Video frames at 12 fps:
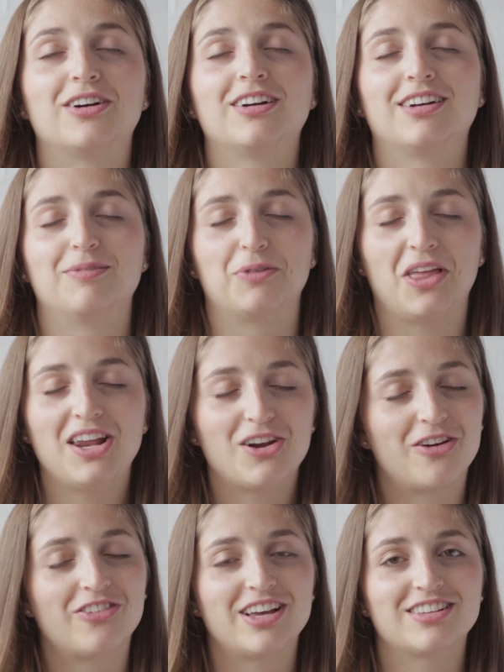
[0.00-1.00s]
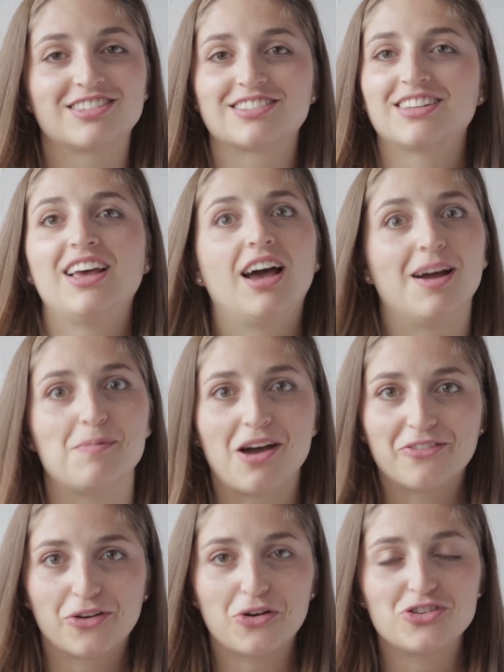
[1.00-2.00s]
I'm really nervous, I'm not
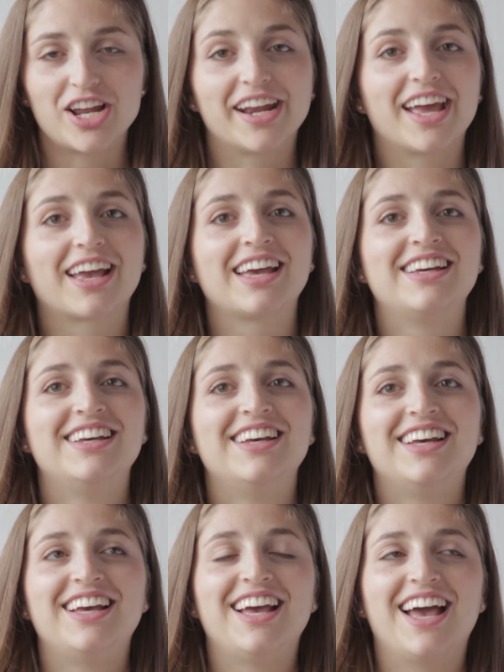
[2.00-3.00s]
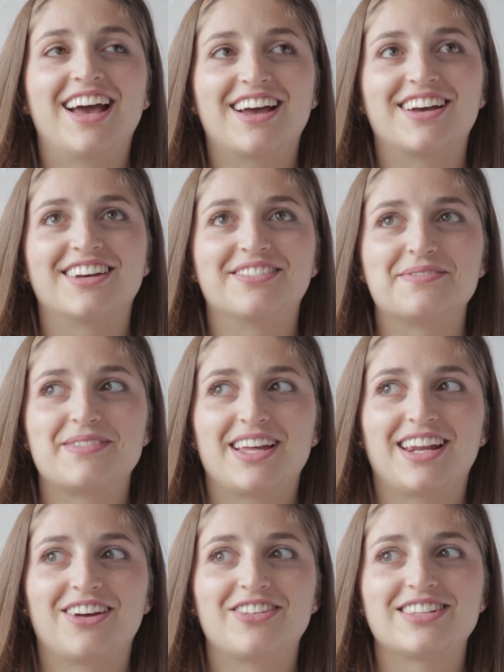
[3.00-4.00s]
photogenic, and
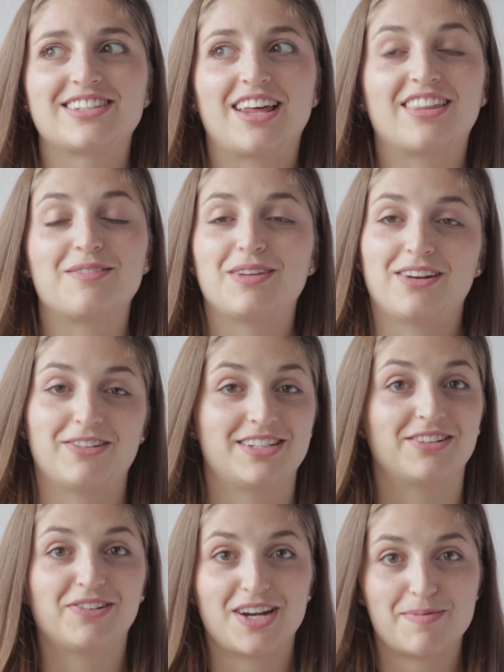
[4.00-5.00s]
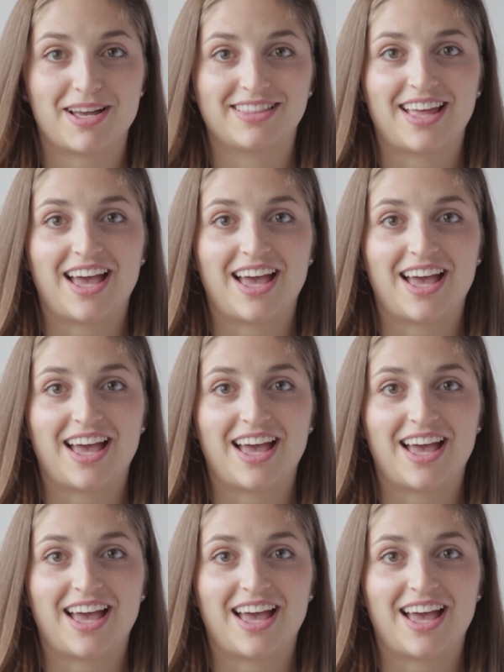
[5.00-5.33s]
I always tell them, don't worry about